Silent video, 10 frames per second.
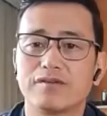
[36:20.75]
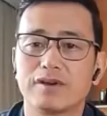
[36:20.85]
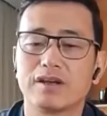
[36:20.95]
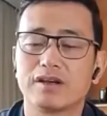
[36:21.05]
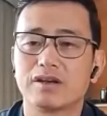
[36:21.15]

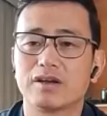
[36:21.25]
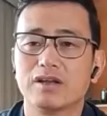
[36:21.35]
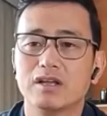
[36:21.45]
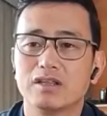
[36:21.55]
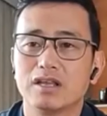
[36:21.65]

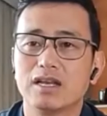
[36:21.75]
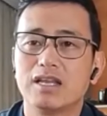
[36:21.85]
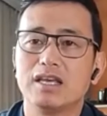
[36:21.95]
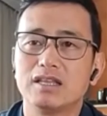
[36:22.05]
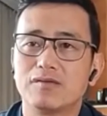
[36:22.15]
The
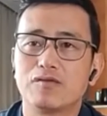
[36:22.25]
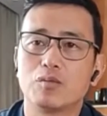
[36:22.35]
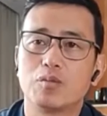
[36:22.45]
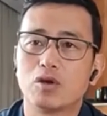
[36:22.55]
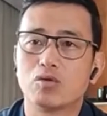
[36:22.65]
league, the
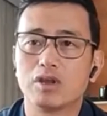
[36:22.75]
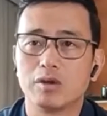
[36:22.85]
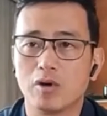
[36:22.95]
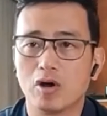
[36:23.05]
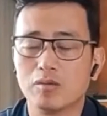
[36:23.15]
football will
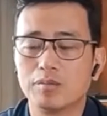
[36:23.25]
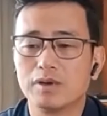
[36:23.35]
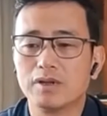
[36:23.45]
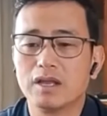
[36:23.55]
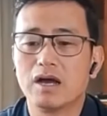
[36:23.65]
evolve,
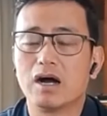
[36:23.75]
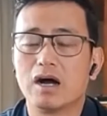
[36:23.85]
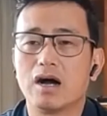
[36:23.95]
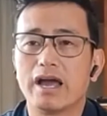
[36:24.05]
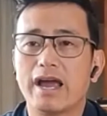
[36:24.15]

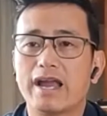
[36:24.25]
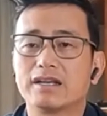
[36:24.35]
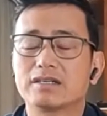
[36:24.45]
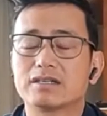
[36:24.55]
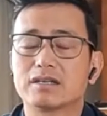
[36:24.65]

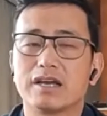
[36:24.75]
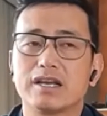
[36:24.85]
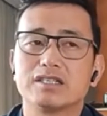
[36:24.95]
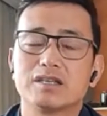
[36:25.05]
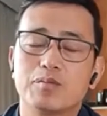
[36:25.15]
and
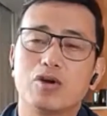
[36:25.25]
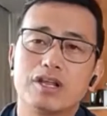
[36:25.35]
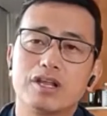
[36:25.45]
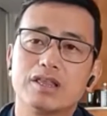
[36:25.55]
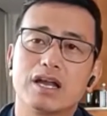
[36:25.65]
it is
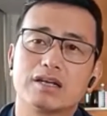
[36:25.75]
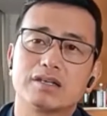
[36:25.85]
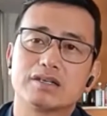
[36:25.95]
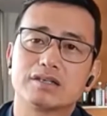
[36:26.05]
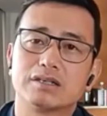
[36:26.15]
important that
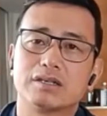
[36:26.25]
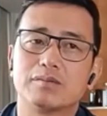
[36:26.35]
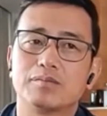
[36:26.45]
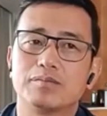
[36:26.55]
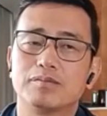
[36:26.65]

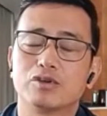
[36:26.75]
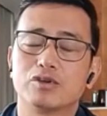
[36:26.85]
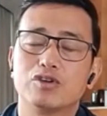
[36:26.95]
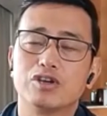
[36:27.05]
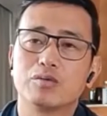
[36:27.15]

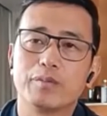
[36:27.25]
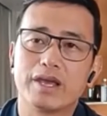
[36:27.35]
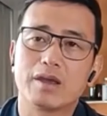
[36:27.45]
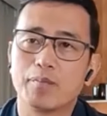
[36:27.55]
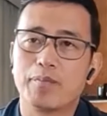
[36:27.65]
you need to
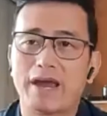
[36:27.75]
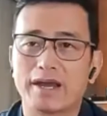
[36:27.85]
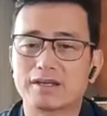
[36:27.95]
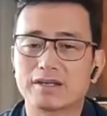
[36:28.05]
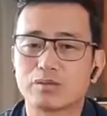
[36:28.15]
make
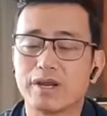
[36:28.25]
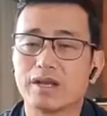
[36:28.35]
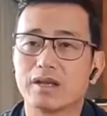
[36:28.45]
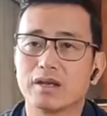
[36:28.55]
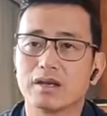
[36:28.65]
impact
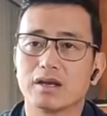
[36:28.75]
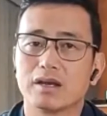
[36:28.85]
when